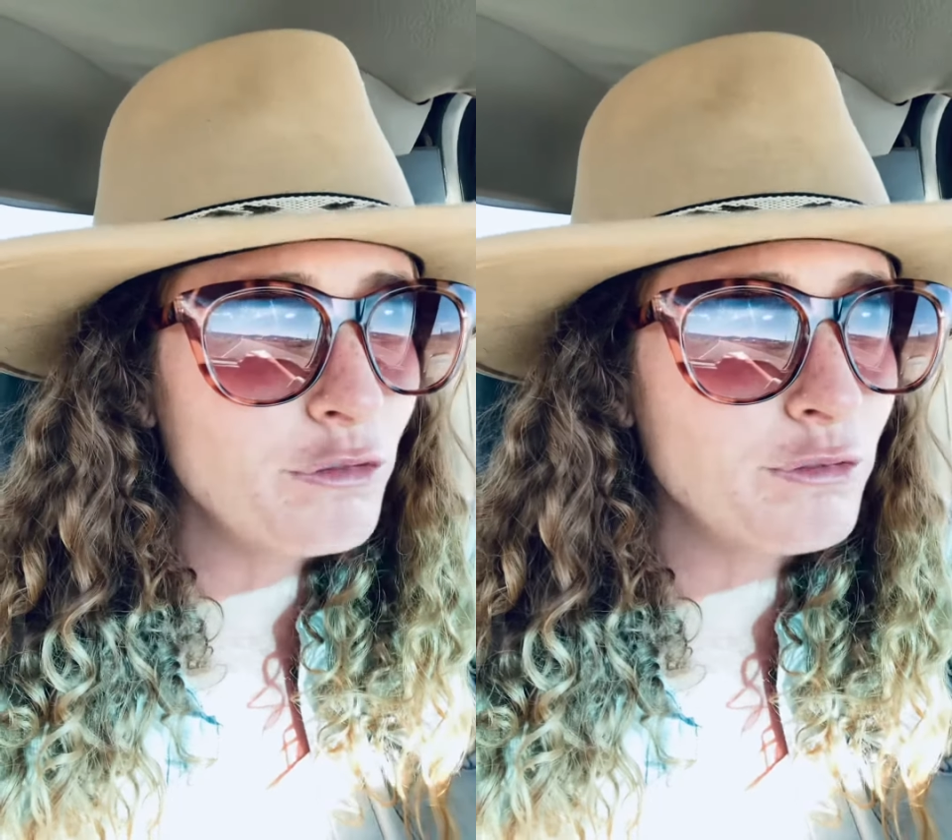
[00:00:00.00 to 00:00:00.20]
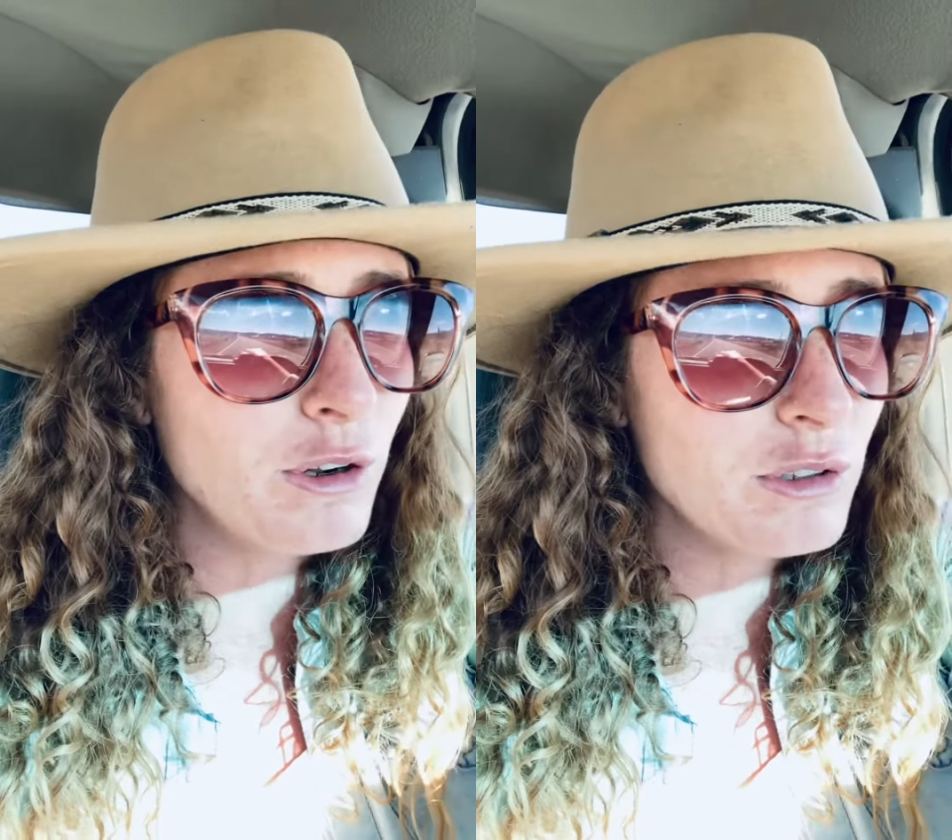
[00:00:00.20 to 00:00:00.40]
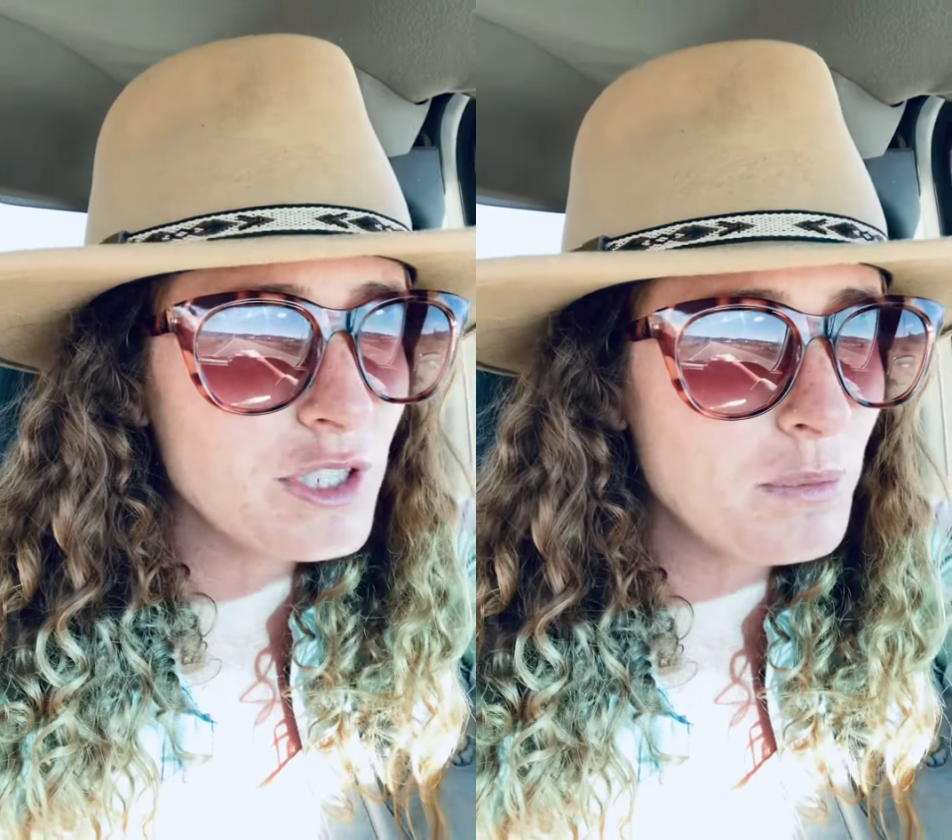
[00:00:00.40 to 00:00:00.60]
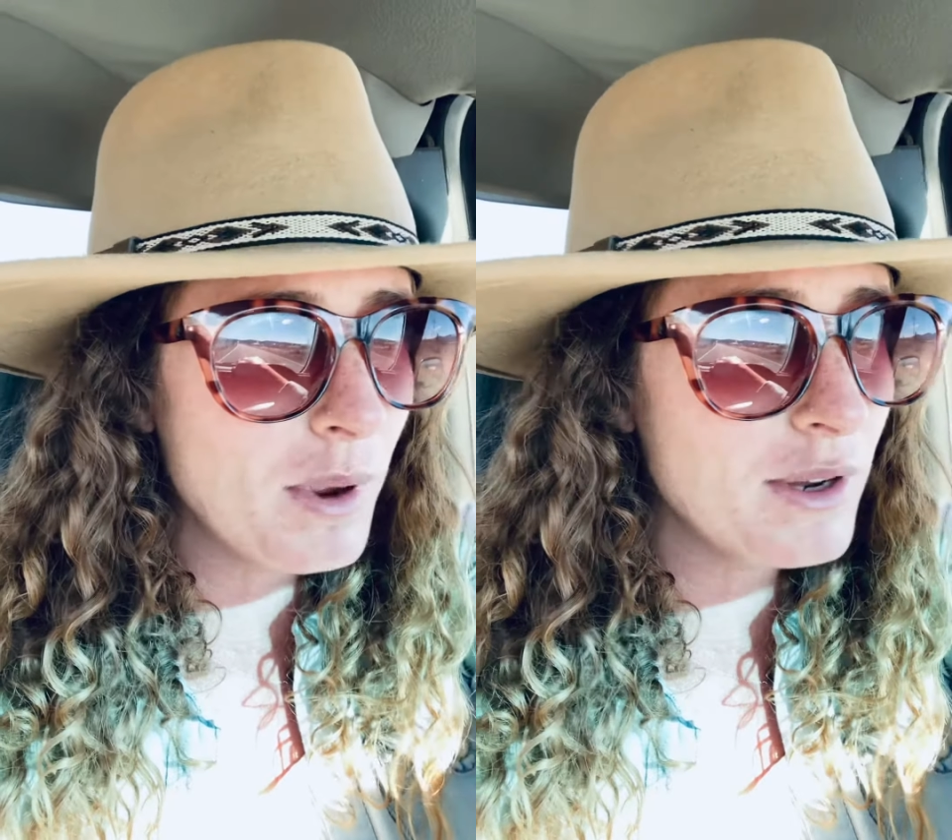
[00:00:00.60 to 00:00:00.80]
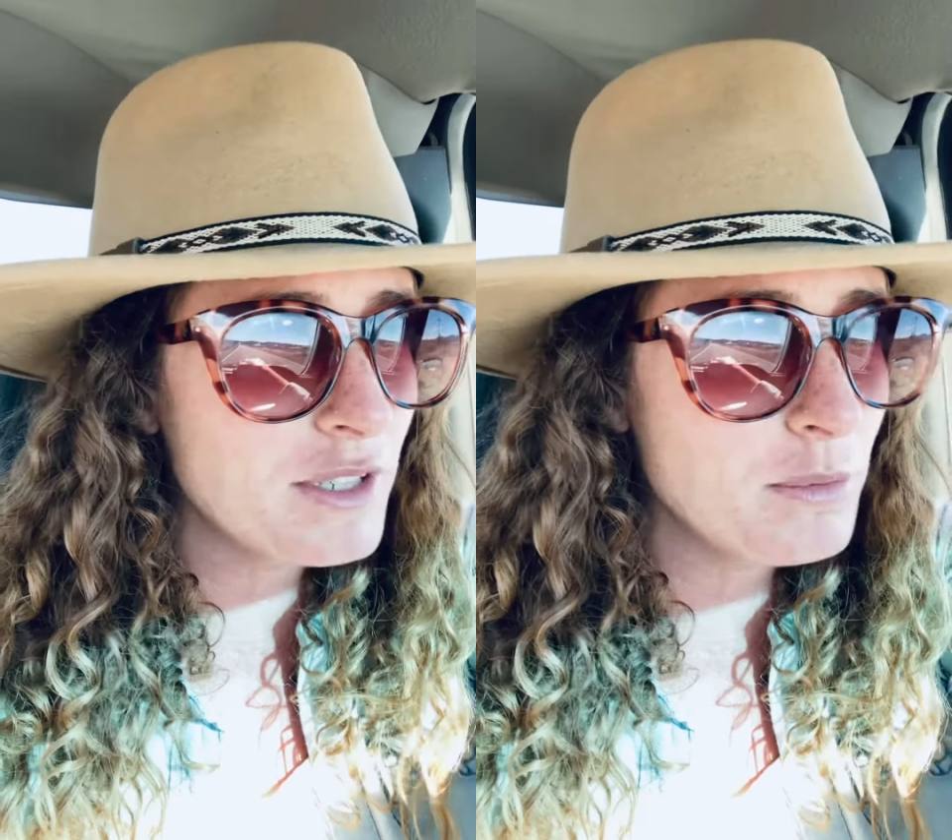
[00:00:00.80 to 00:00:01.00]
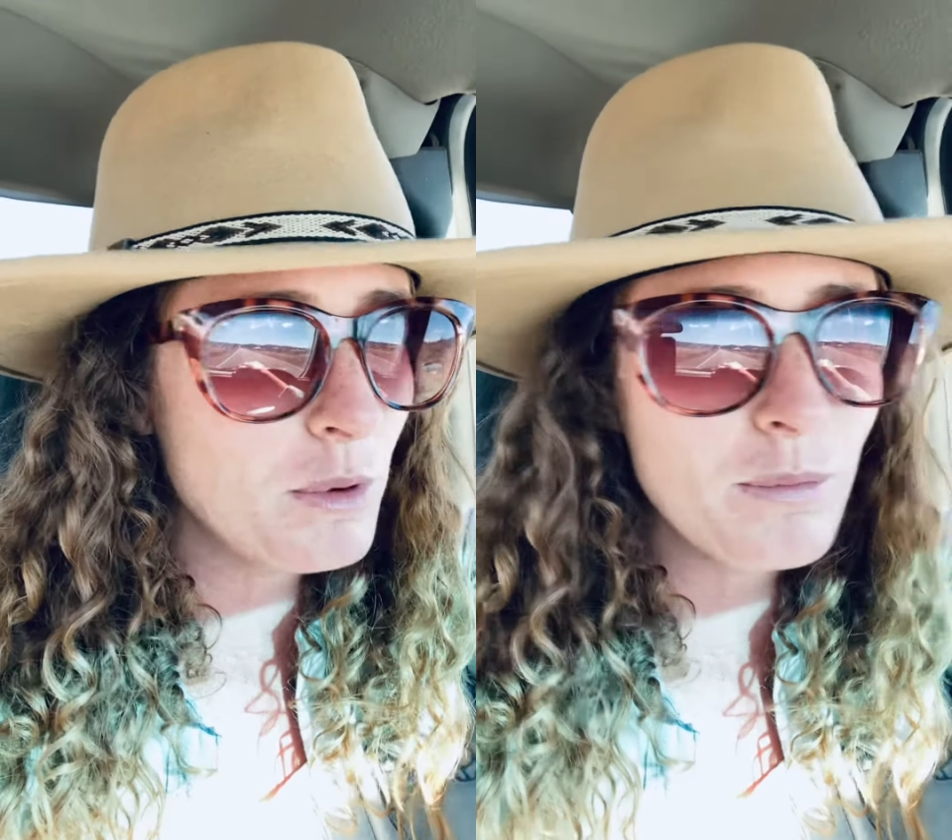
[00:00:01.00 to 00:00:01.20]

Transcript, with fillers: full as possible